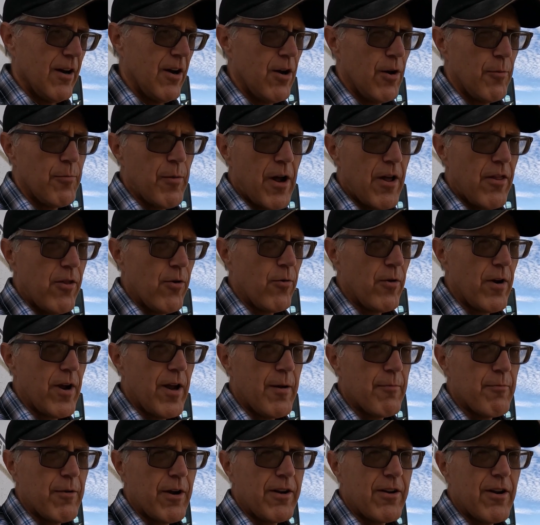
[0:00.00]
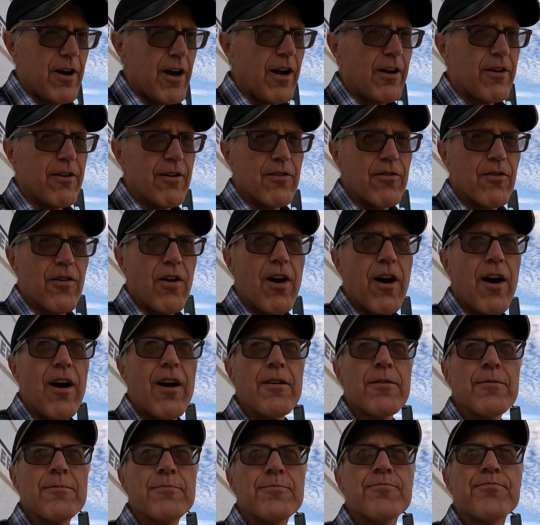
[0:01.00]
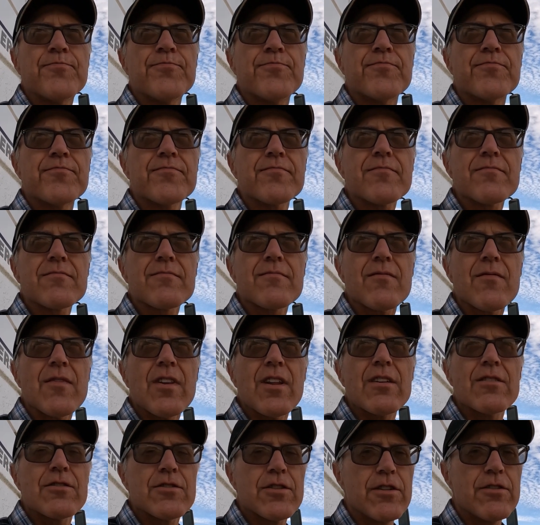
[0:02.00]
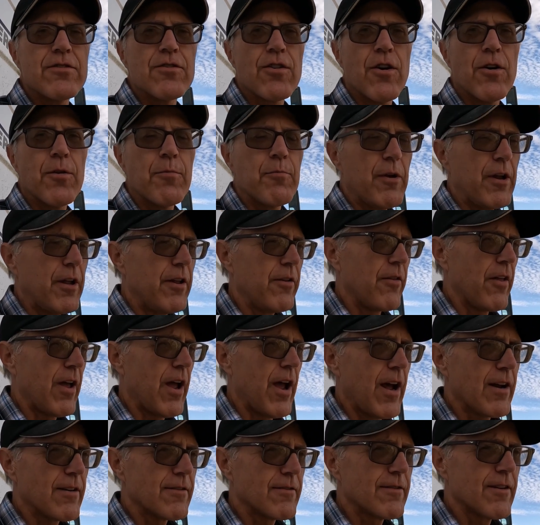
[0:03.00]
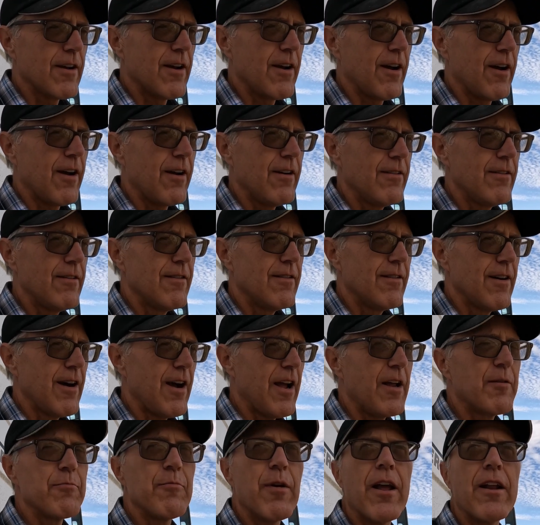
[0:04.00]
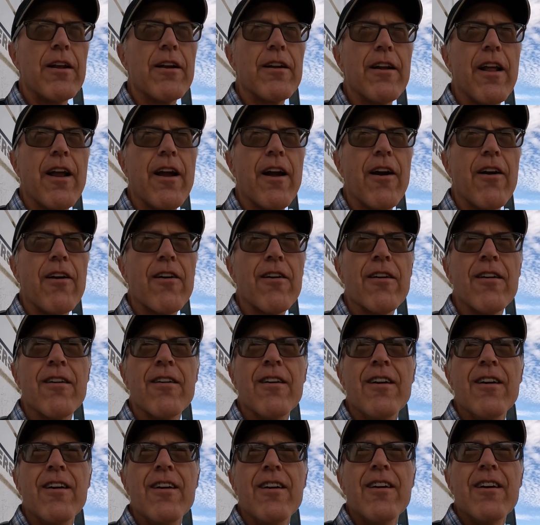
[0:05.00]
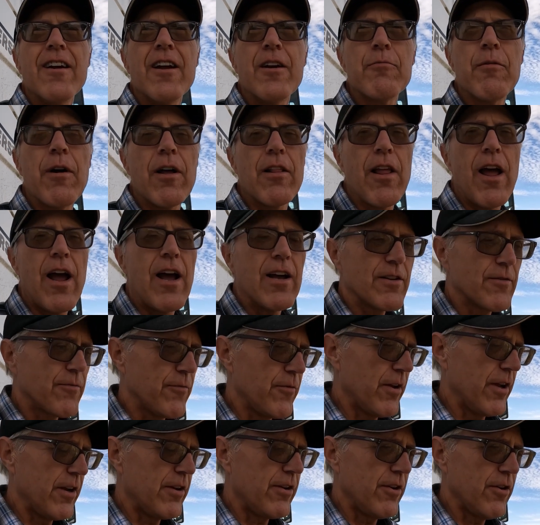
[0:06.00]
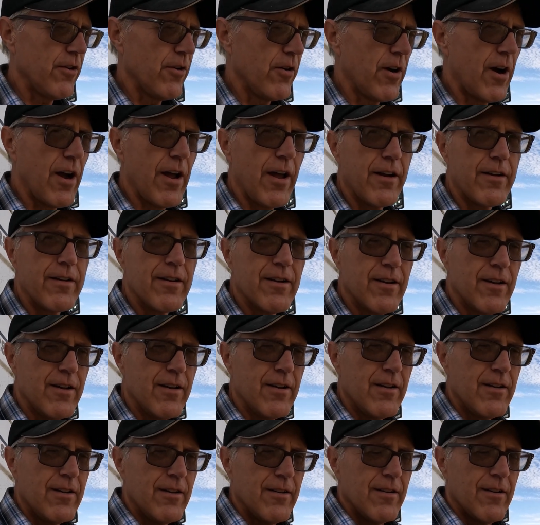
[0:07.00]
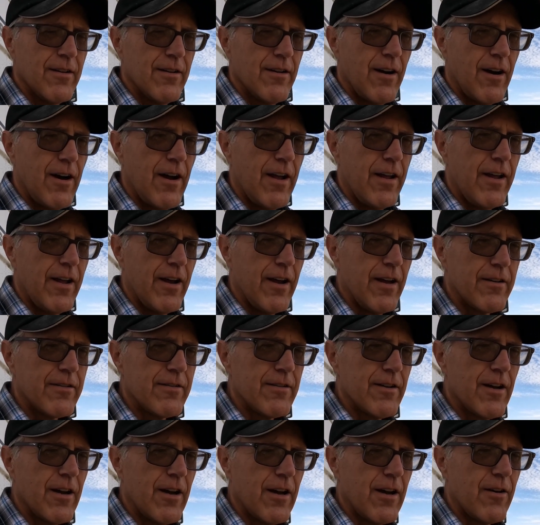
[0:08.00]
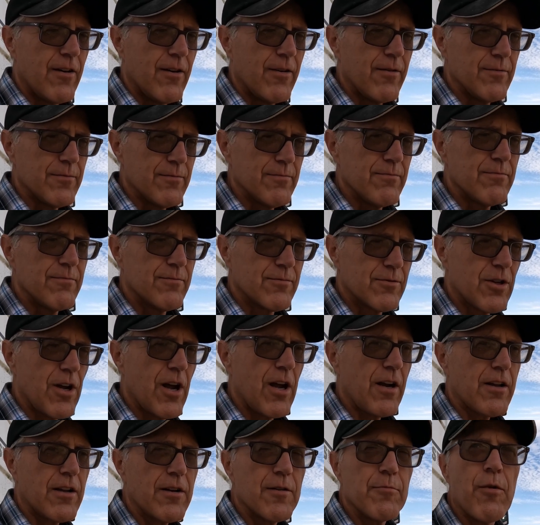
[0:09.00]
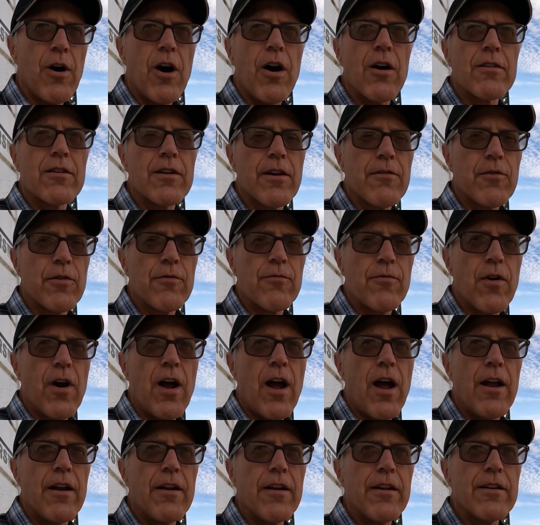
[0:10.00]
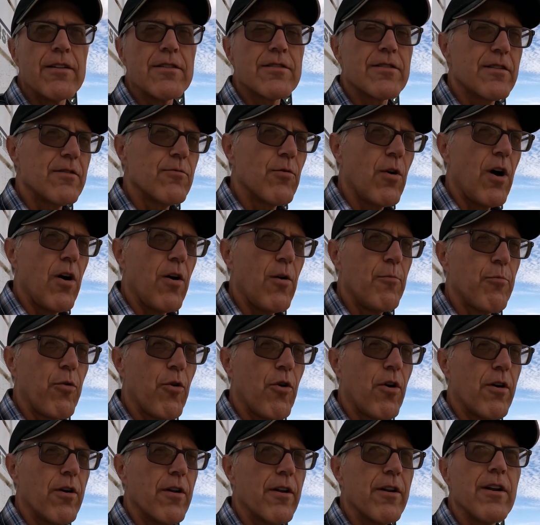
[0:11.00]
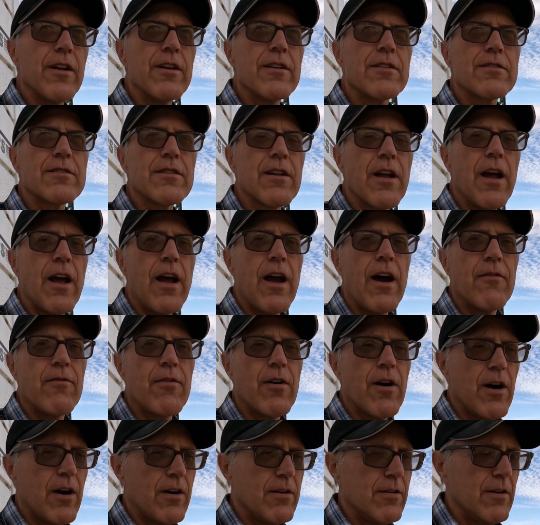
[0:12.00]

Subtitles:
Oh, by the way, my daughter-in-law, she told me that I had made an error in my last video. I had talking about different varieties and how important it is to have